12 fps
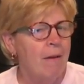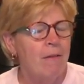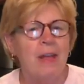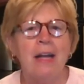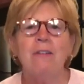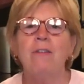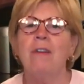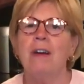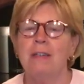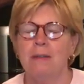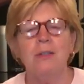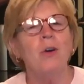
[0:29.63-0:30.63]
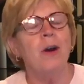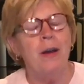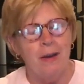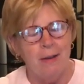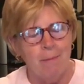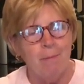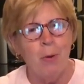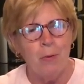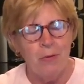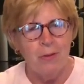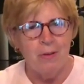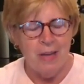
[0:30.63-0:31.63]
That's, sorry,
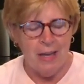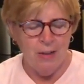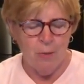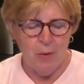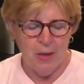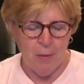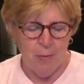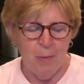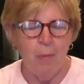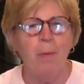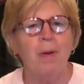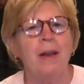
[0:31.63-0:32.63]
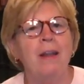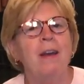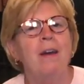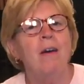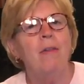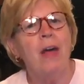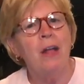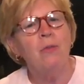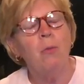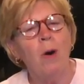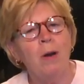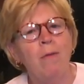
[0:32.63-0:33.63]
most Italian-speaking people, but that's
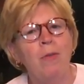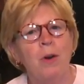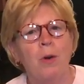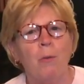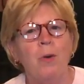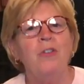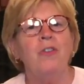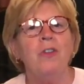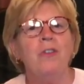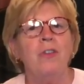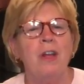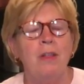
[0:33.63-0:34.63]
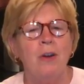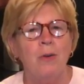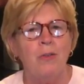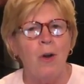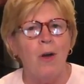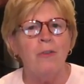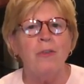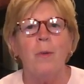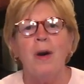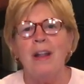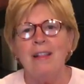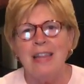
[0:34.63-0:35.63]
one of the origins. There is also
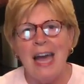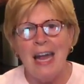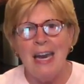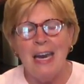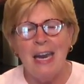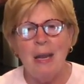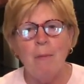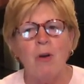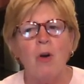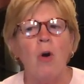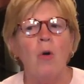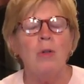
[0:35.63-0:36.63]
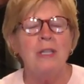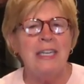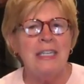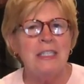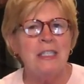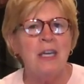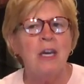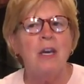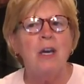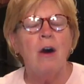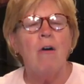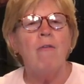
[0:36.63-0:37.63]
a Latin name,
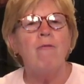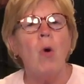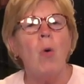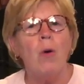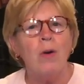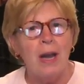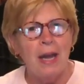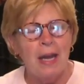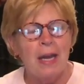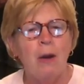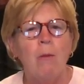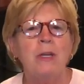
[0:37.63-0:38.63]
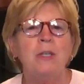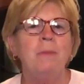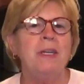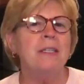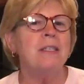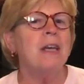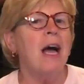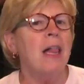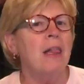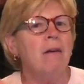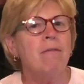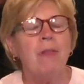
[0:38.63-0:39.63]
Cauliflower, which means
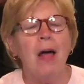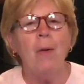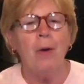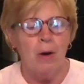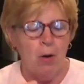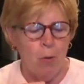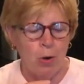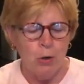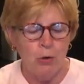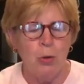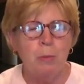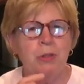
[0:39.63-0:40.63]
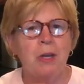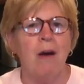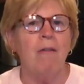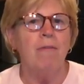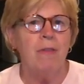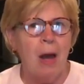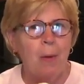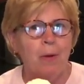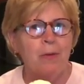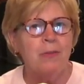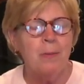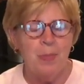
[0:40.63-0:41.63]
cauliflower or groups of
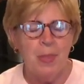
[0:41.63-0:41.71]
flowers.